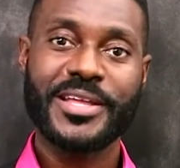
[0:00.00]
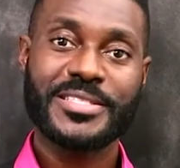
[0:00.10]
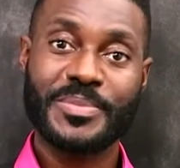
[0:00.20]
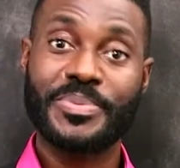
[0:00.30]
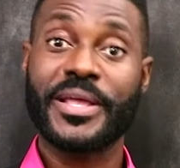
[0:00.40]

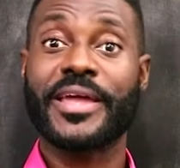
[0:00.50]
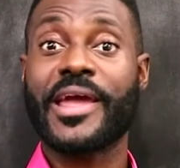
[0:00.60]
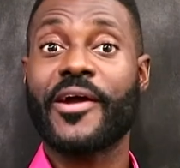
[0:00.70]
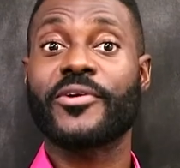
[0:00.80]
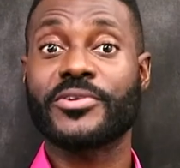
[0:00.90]
to play a
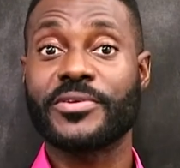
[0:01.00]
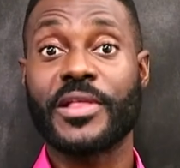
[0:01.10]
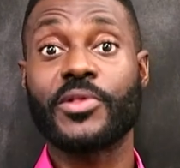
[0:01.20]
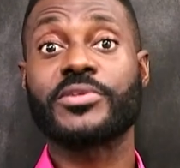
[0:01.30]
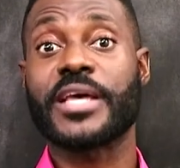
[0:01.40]
character that
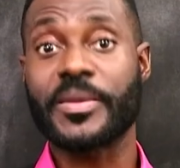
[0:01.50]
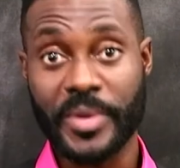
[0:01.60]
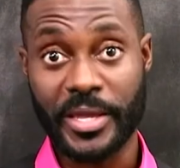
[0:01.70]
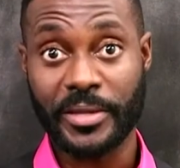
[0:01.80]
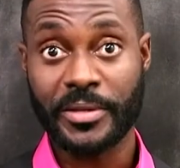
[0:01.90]
looks like
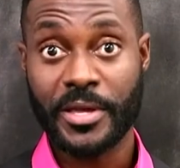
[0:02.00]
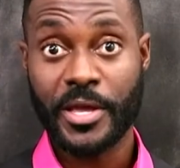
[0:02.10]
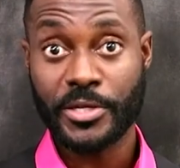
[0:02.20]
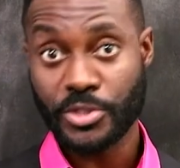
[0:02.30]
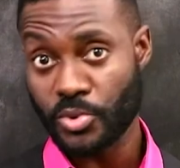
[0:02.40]
me,
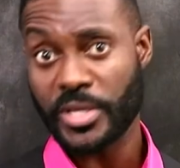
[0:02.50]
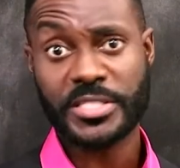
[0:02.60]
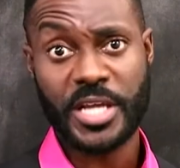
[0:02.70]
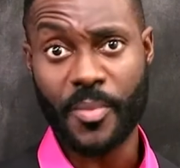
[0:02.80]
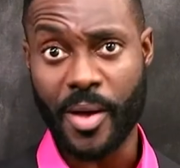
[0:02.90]
two things
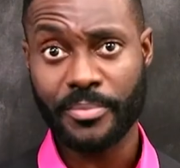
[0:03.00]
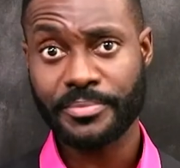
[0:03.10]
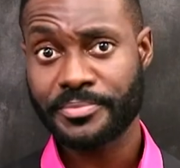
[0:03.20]
come up.